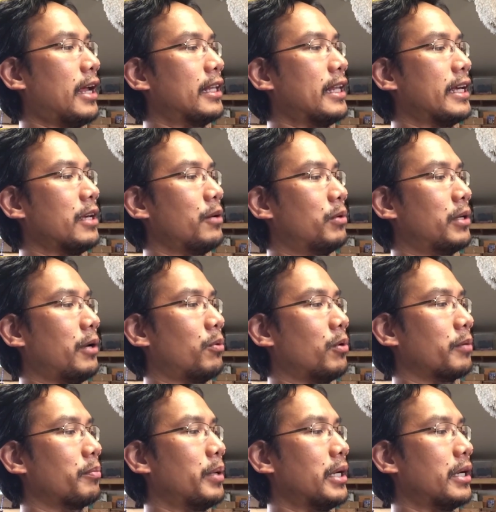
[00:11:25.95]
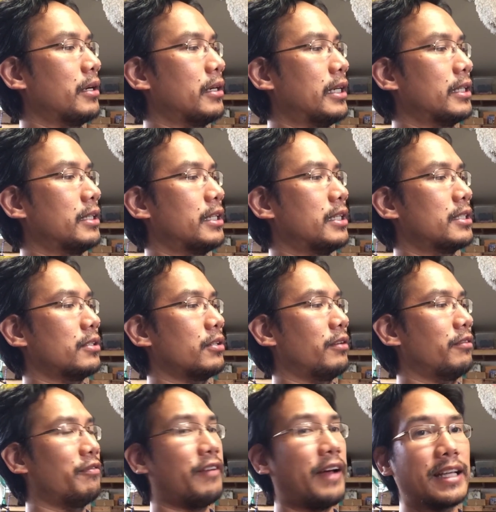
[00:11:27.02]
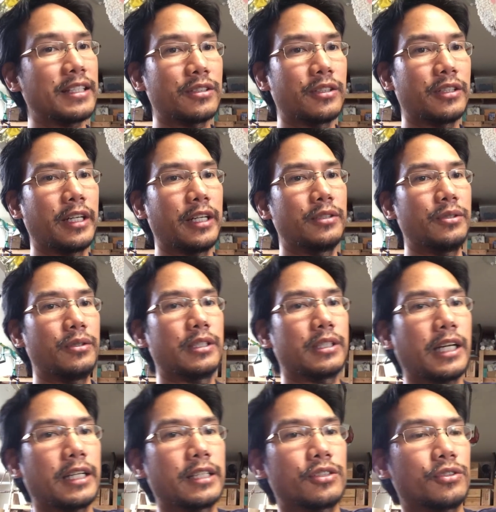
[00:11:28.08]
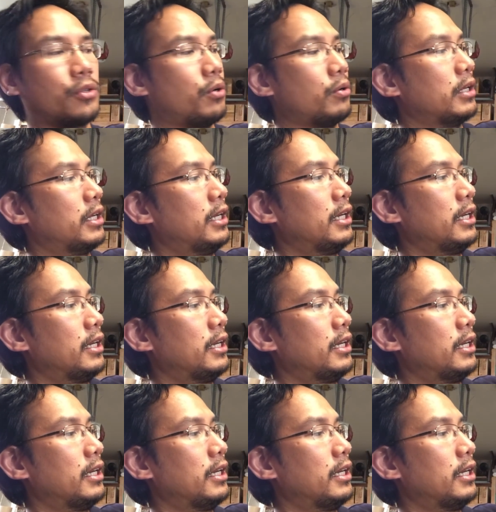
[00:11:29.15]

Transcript: I like it when I work bigger like this or faster, and I do this kind of stroke